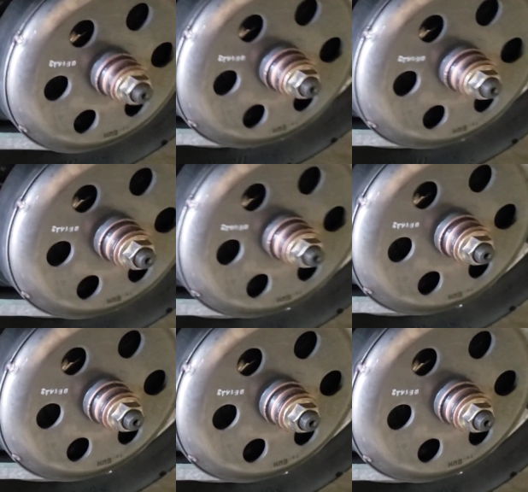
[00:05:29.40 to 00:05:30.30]
actually the
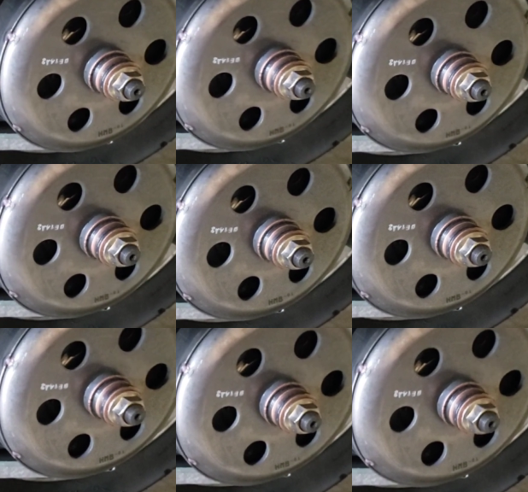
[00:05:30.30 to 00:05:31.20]
metal and the
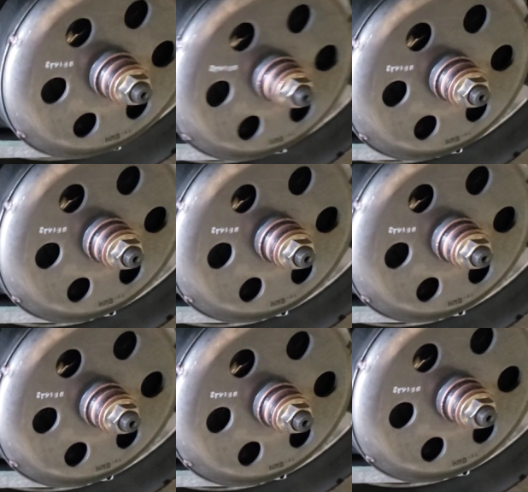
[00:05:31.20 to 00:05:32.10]
plastic's kind of
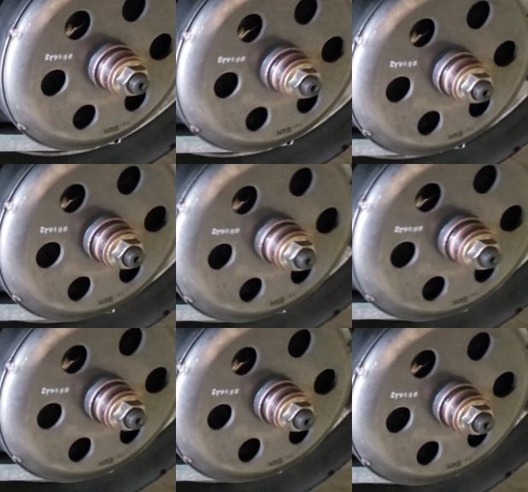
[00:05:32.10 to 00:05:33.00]
separating in between.
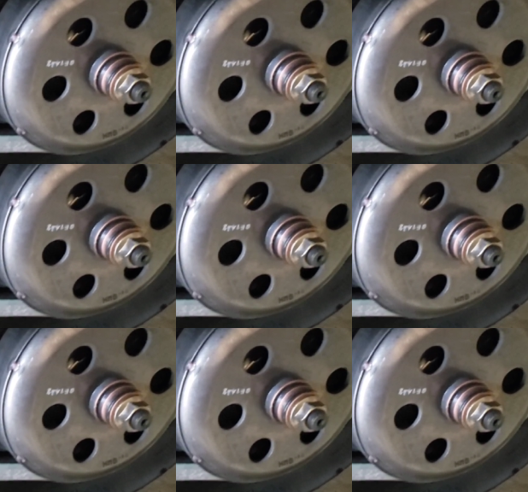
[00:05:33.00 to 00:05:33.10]
But they're